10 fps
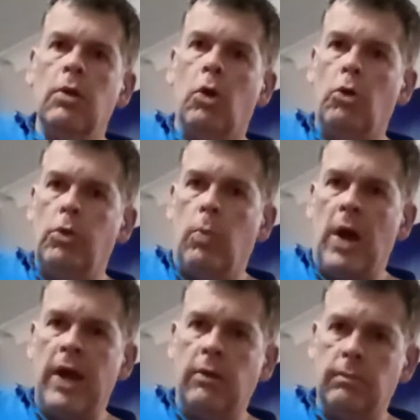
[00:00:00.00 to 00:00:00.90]
all the
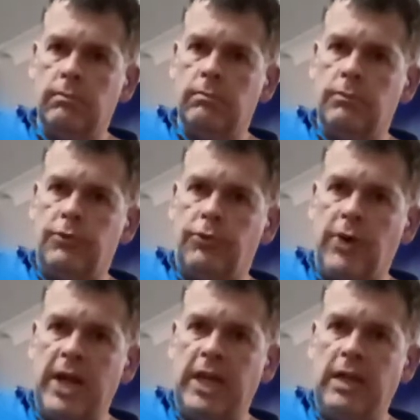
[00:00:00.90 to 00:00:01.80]
while
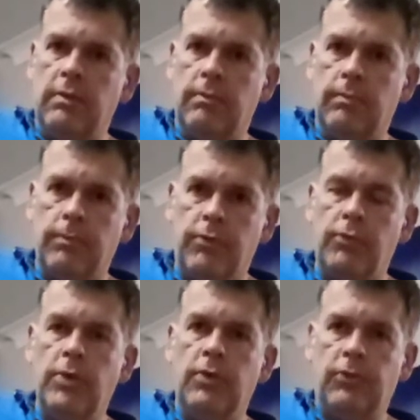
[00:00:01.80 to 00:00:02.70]
striking
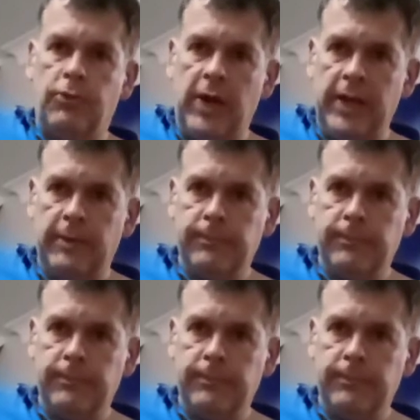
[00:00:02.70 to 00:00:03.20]
through the string.